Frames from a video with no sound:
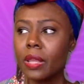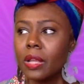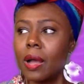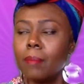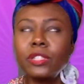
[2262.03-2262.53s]

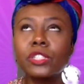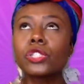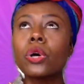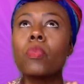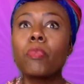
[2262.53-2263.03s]
I'm just
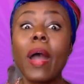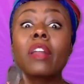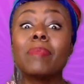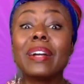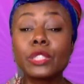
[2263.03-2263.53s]
so proud
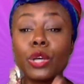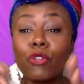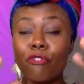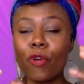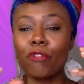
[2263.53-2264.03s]
of myself
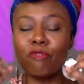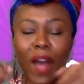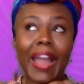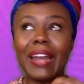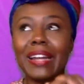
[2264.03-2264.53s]
for
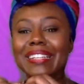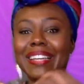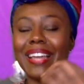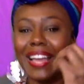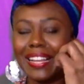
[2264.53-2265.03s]

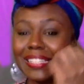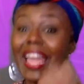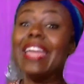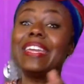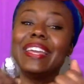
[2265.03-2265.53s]
finally
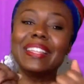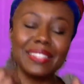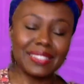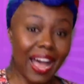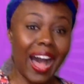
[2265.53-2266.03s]
taking the
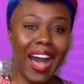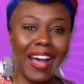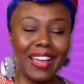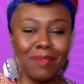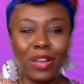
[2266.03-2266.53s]

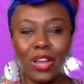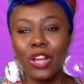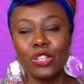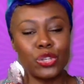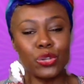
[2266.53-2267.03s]
time
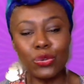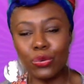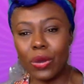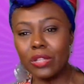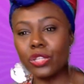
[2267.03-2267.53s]

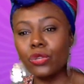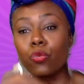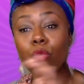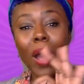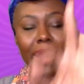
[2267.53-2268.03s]
to
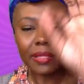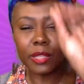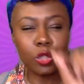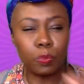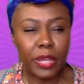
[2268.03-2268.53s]
write the
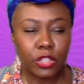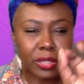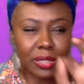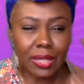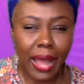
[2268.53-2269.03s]

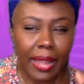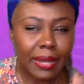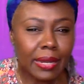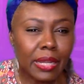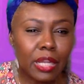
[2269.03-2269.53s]
speeches that I
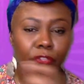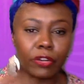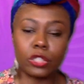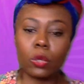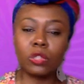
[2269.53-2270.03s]
need for
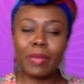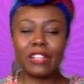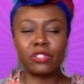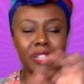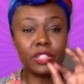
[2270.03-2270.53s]

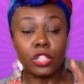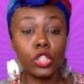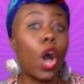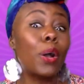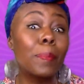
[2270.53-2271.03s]
Toastmasters and to
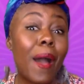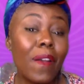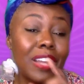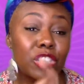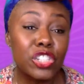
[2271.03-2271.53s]
talk about
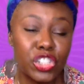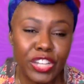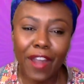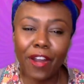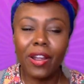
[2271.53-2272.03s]
and to
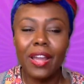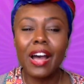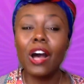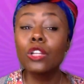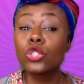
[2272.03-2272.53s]
share
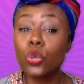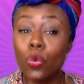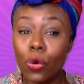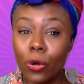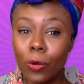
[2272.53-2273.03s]
a
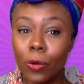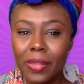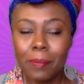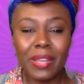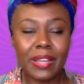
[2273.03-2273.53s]
tool,
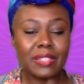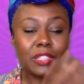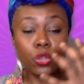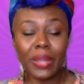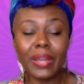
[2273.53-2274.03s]
because
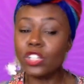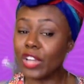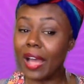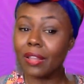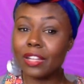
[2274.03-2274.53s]
doing a
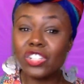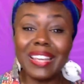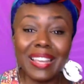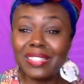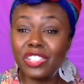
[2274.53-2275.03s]
challenge
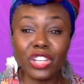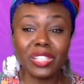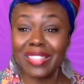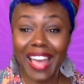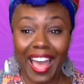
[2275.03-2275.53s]
is
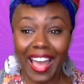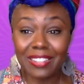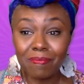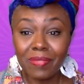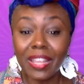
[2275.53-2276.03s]
just that.
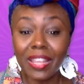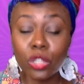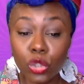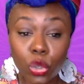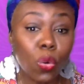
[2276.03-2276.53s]
It's a
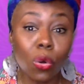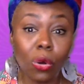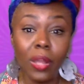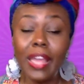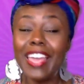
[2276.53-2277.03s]

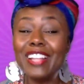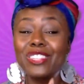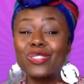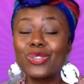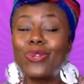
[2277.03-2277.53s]
tool. It's
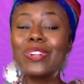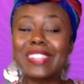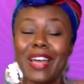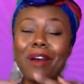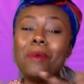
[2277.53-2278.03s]
a tool to
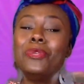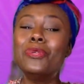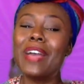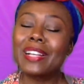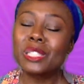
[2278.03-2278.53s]
help you
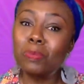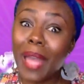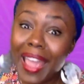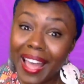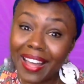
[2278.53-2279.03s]

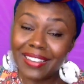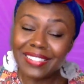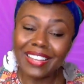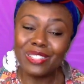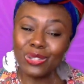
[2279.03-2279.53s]
expand
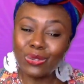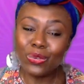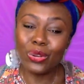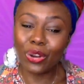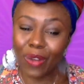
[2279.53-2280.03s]
into
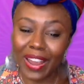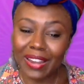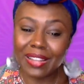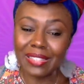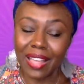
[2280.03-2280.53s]
your
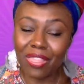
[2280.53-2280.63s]
greatness. And